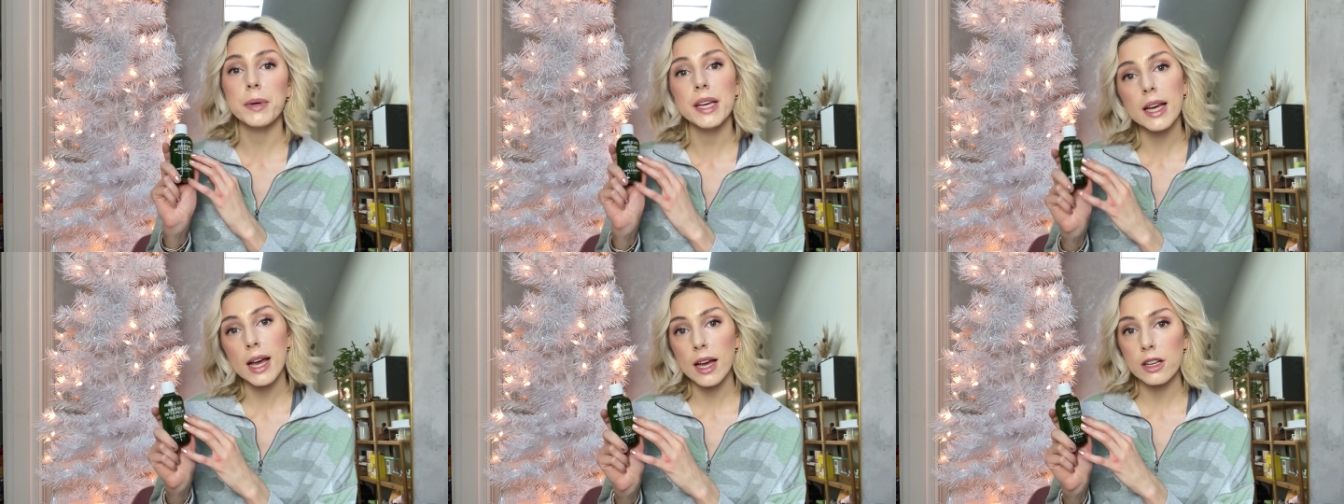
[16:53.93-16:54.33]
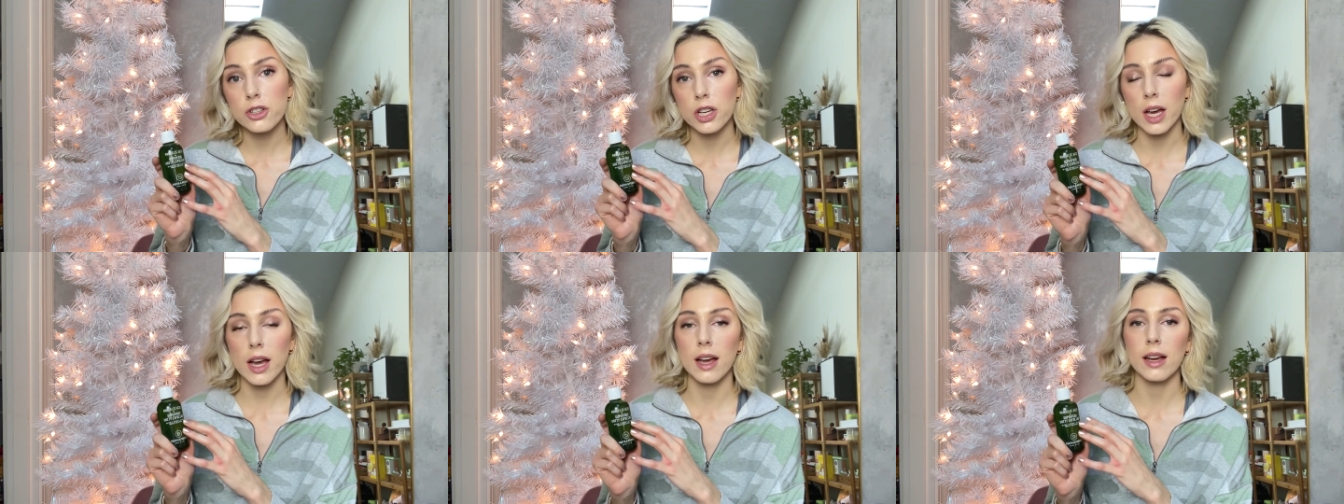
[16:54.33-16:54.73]

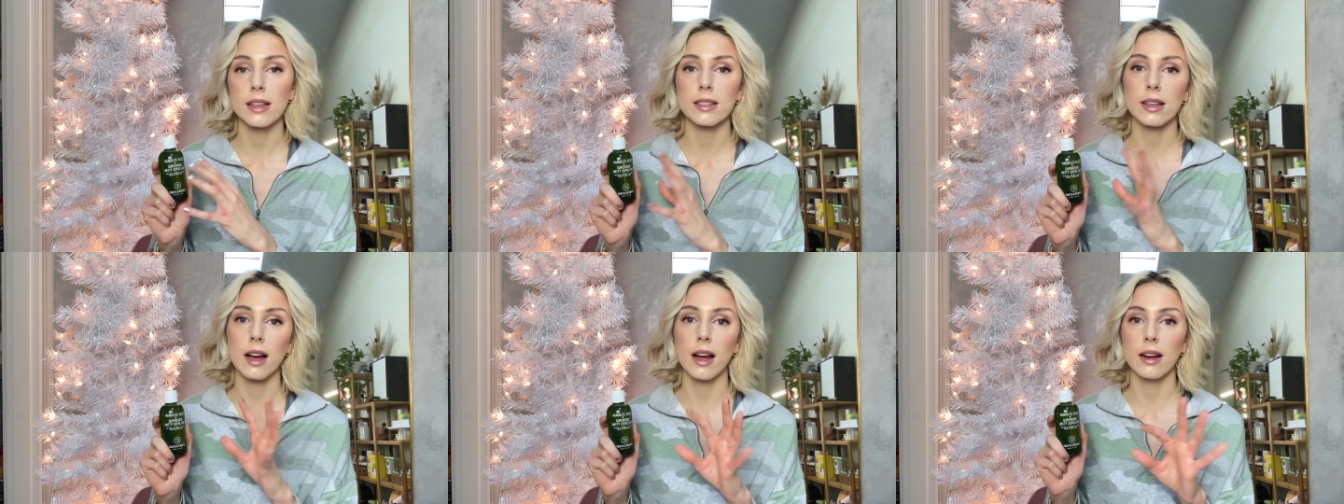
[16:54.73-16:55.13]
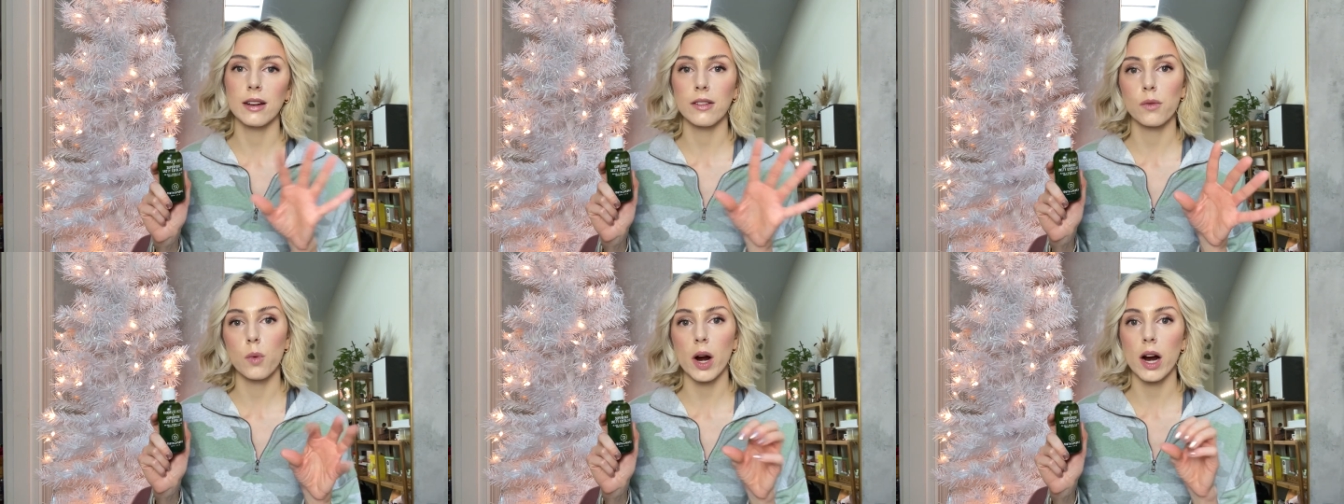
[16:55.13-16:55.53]
PHA is kind
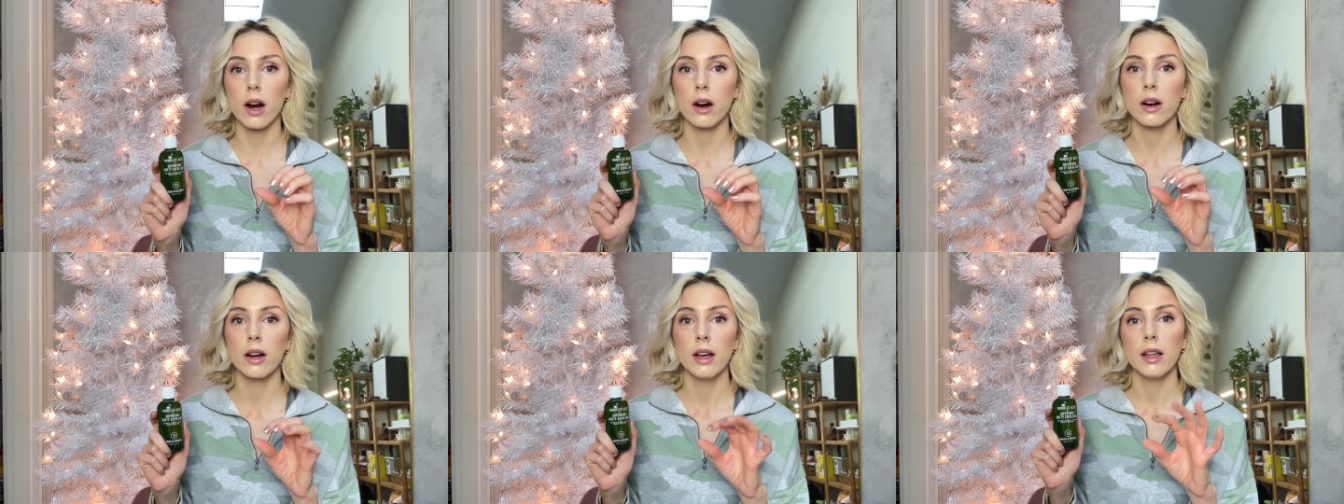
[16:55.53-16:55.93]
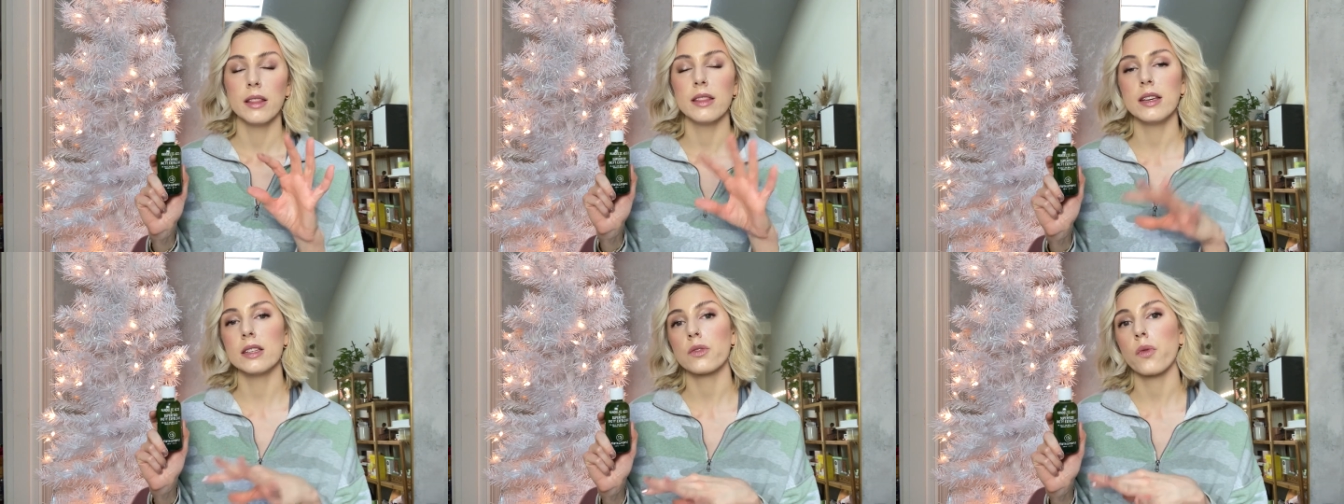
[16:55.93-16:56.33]
of where
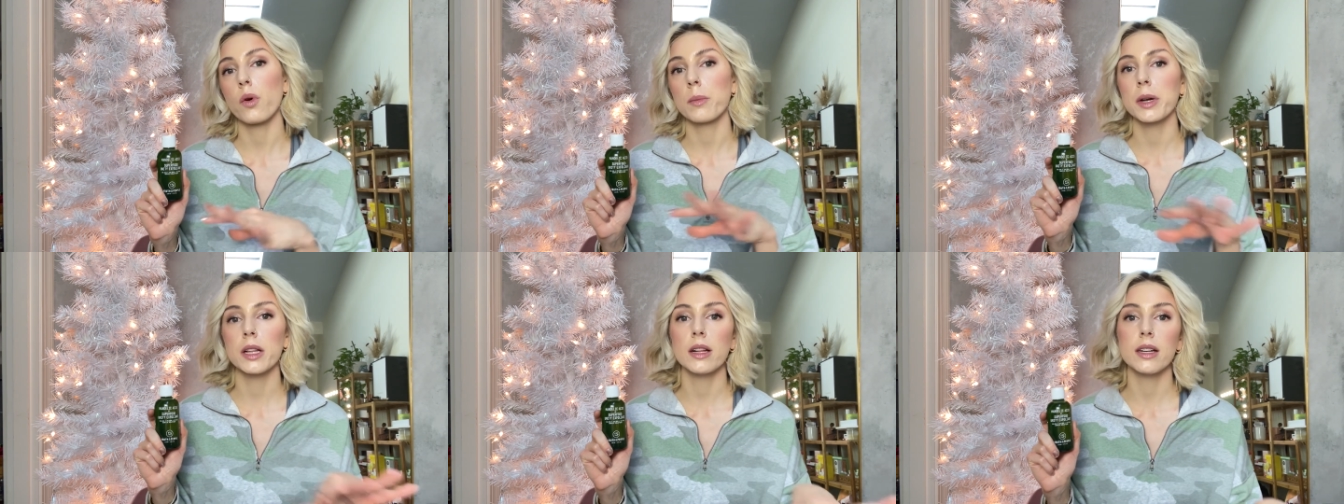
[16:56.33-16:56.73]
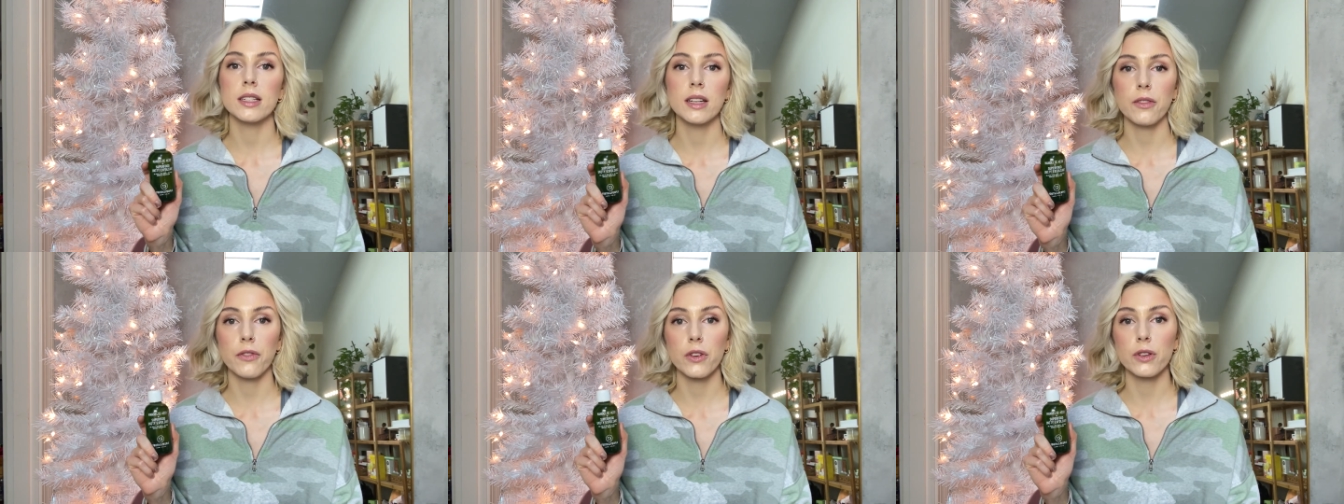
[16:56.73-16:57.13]
this formula
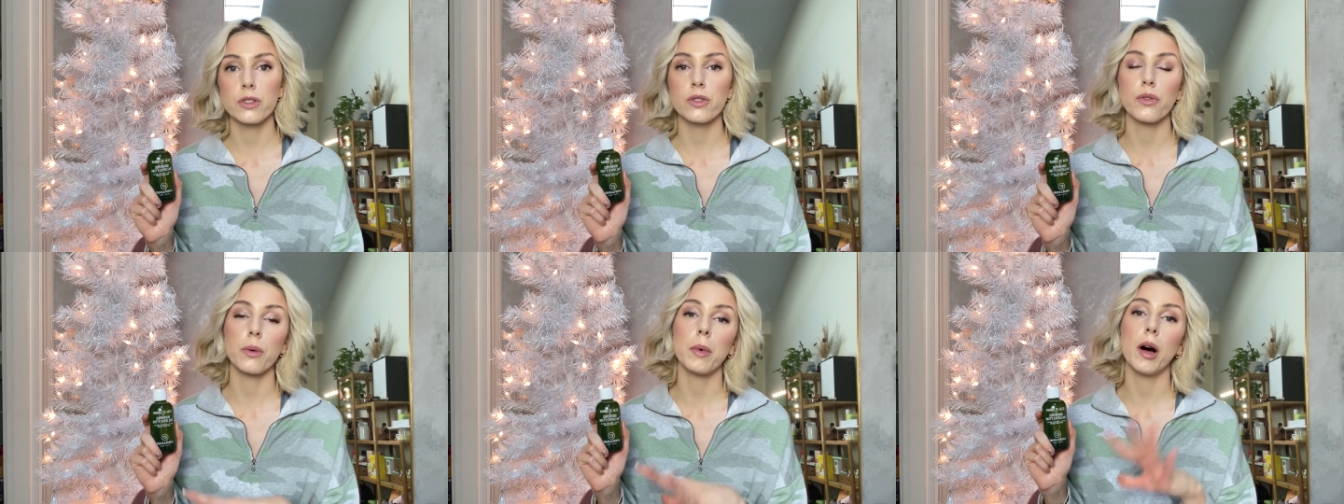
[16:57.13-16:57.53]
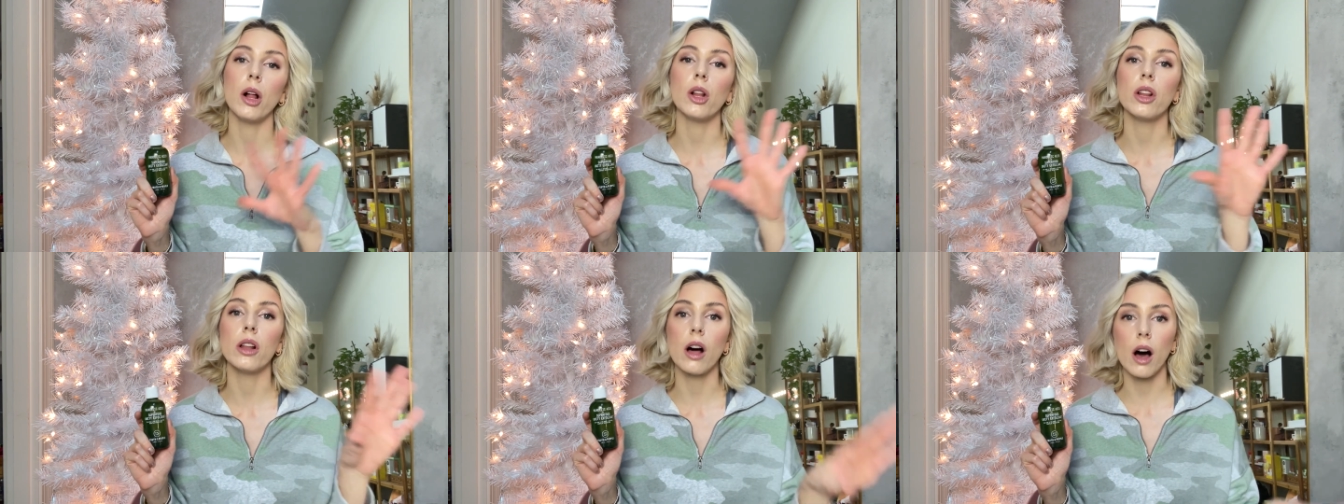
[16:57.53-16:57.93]
differs from a
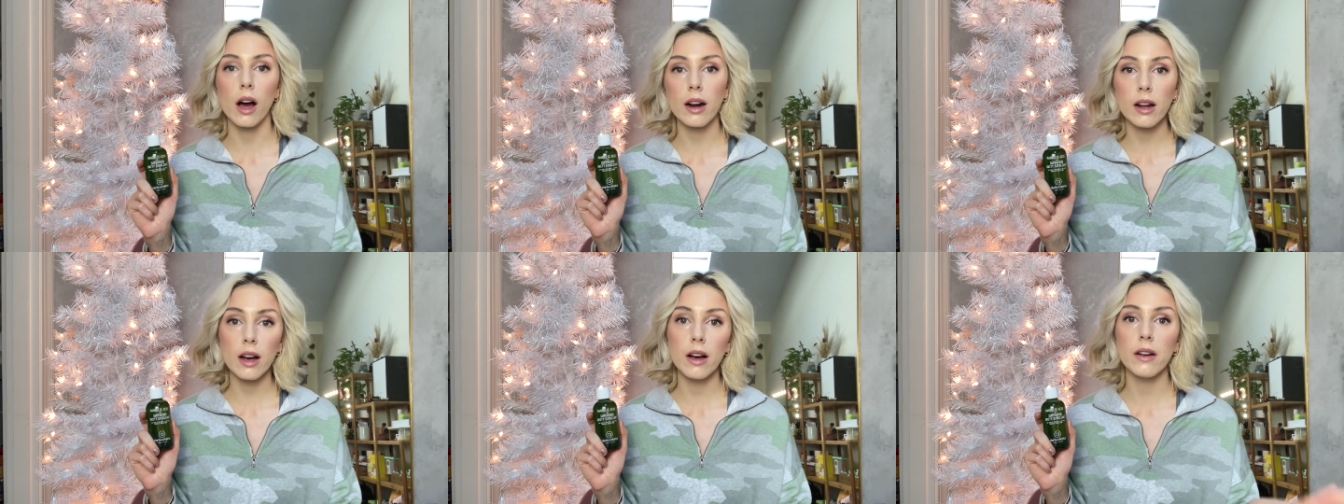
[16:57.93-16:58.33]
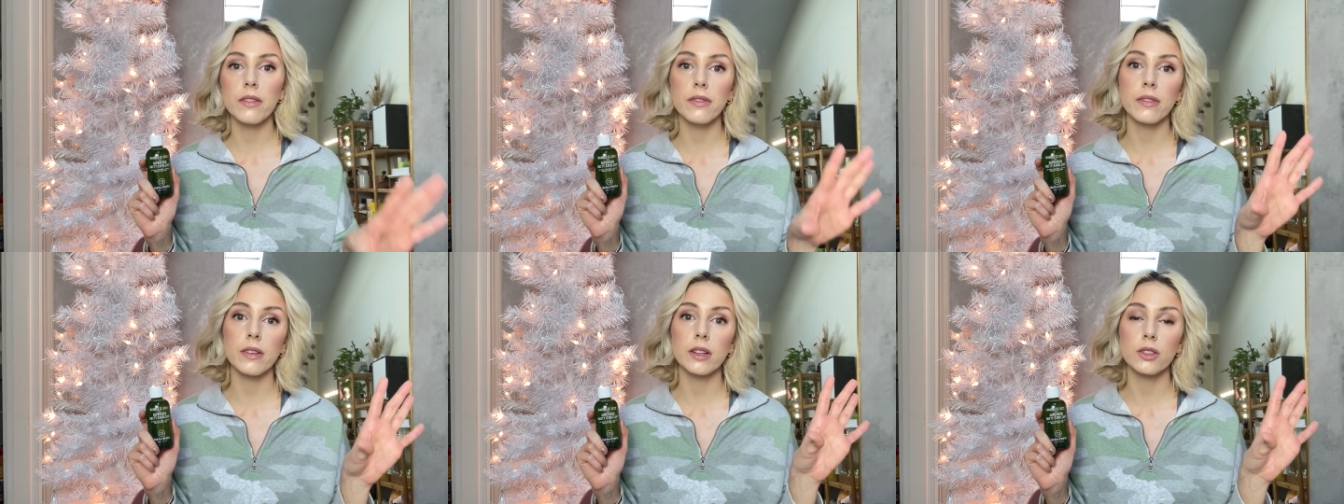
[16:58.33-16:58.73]
lot
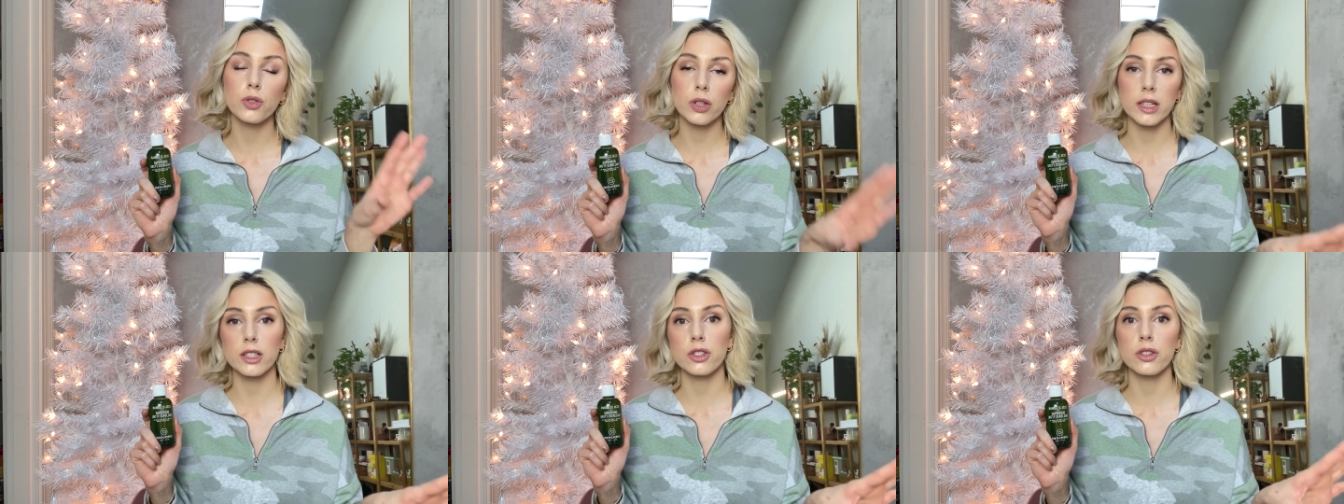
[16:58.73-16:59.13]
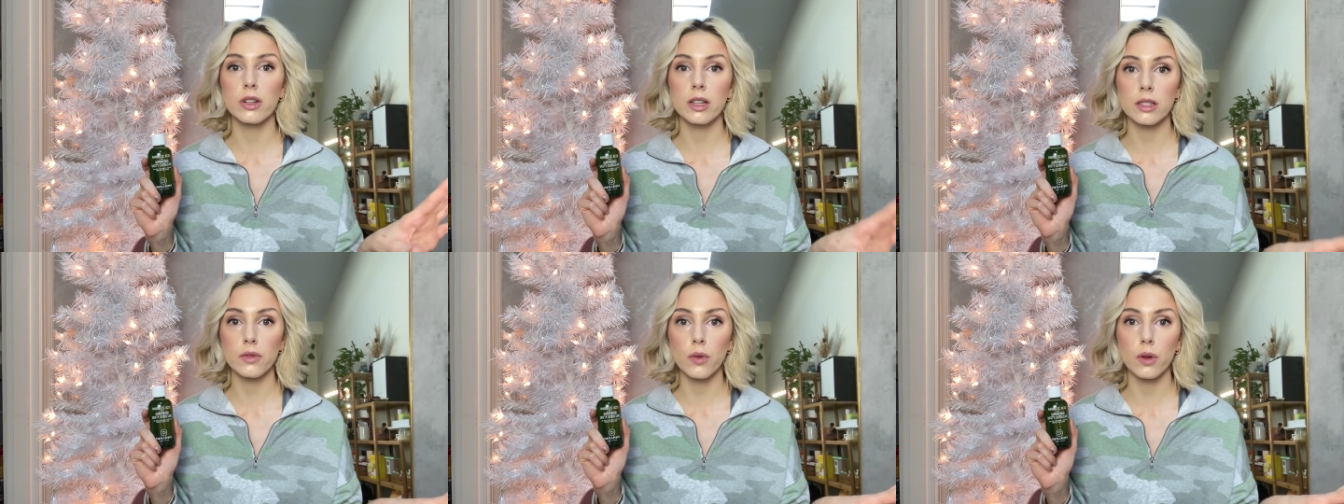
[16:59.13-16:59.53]
of traditional
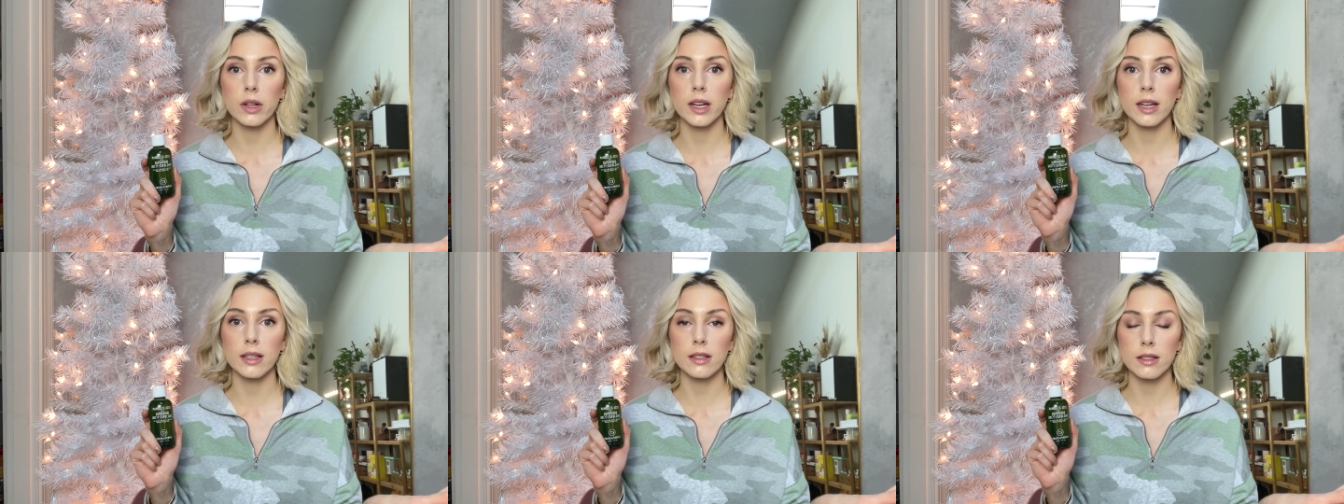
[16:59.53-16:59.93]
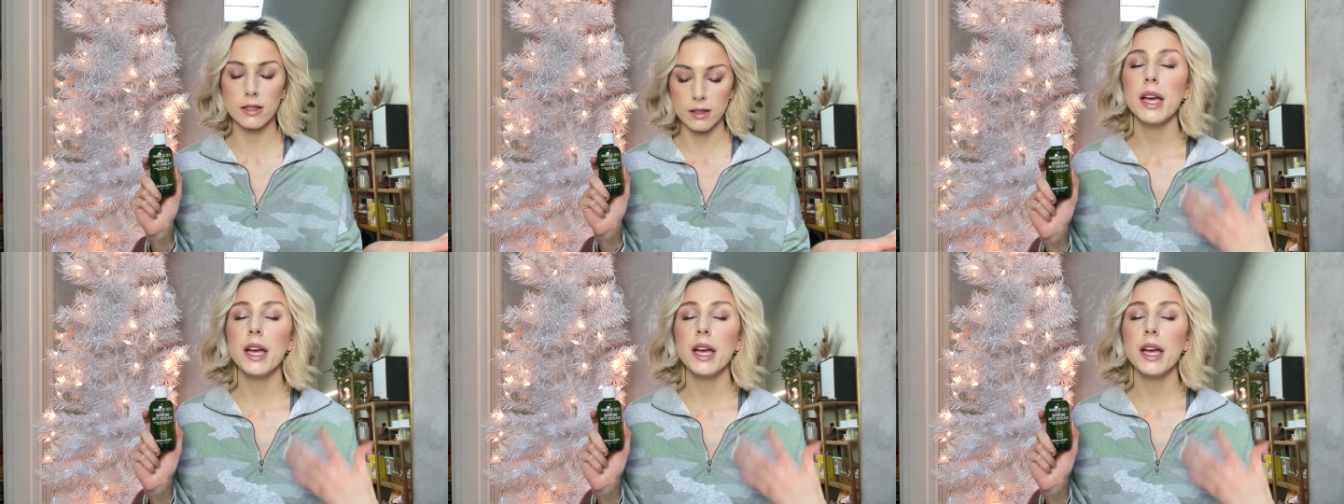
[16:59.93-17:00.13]
exfoliants.